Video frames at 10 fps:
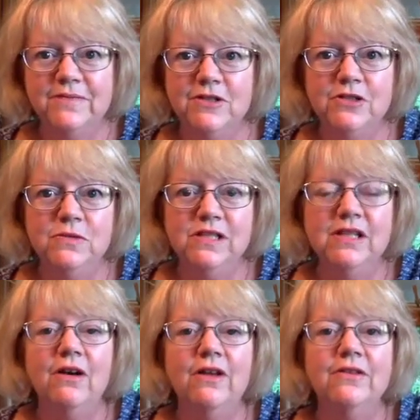She is
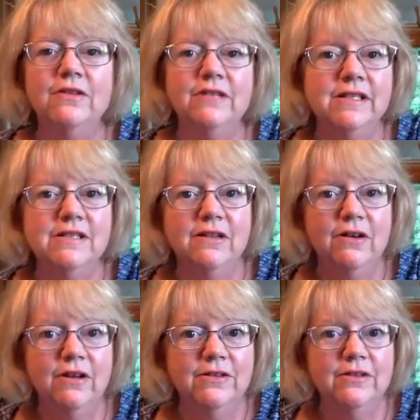the author
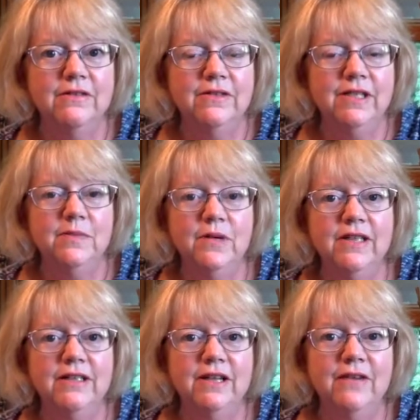of Eat,
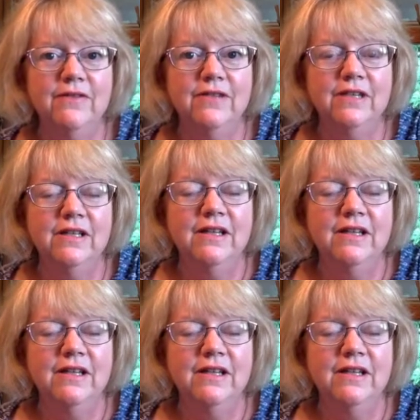Pray, Love.